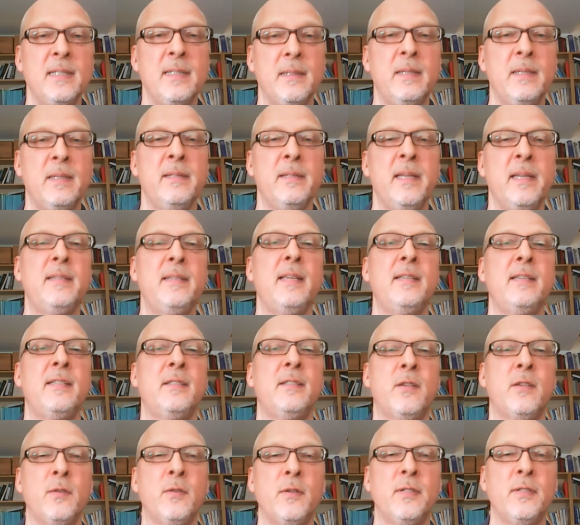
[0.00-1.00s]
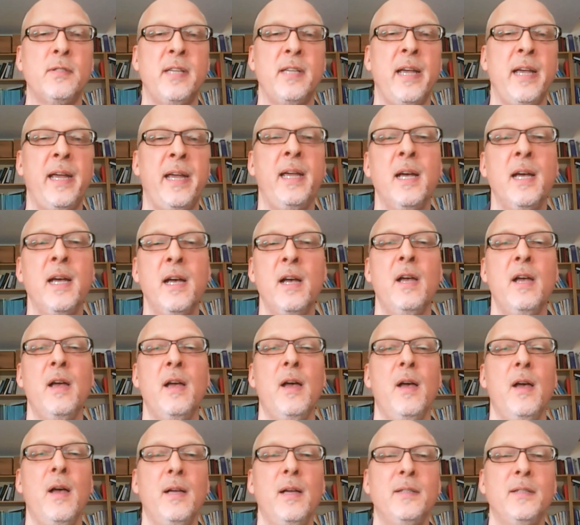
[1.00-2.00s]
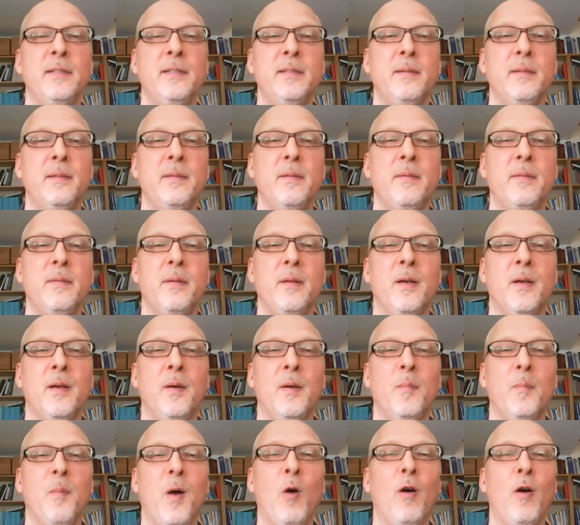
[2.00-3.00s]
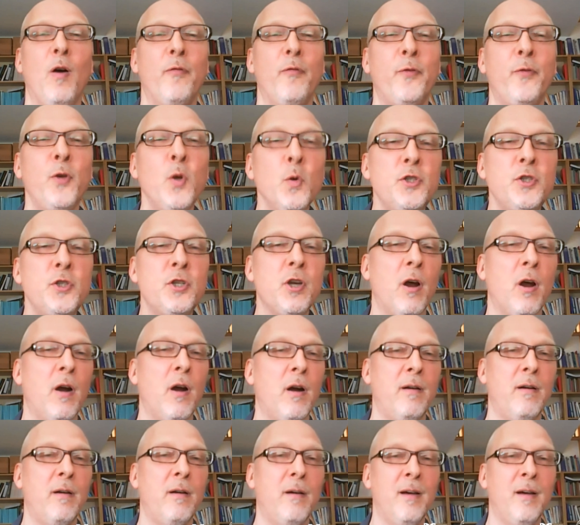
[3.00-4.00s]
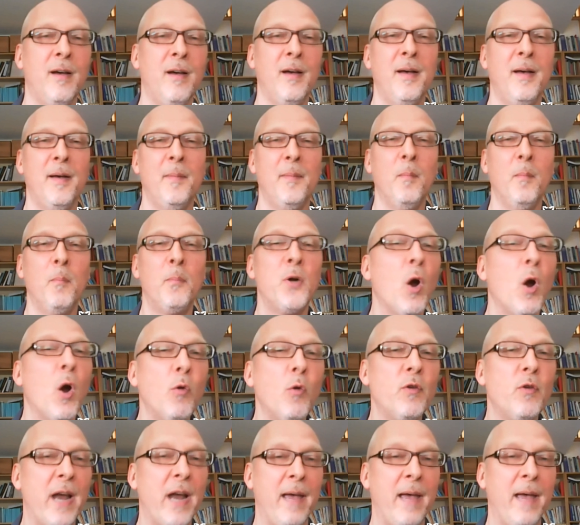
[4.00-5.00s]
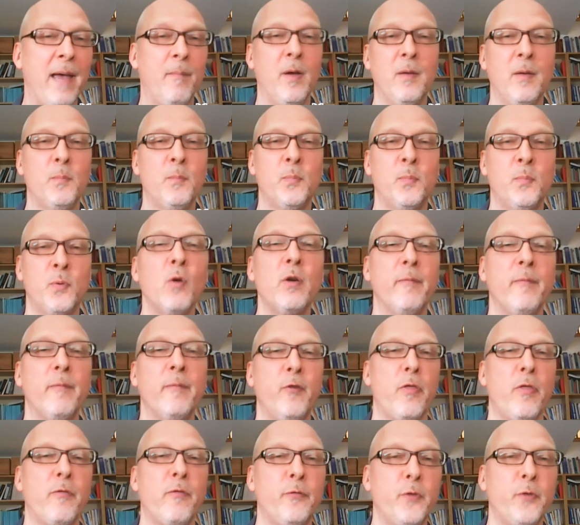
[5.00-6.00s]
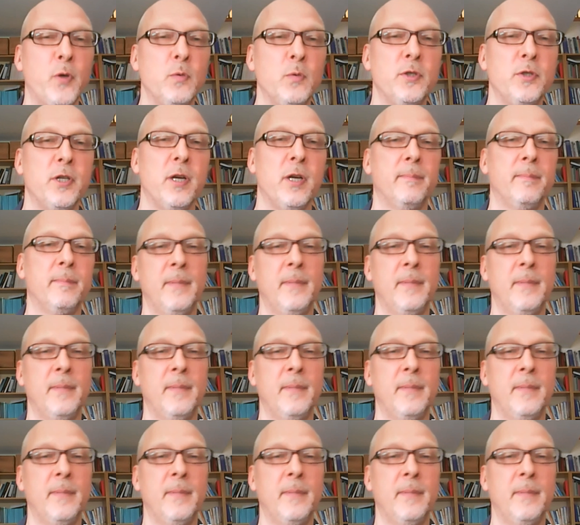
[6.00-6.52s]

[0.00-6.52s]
that. But this, this is, so to say, um, our future um, program, uh, program for the future.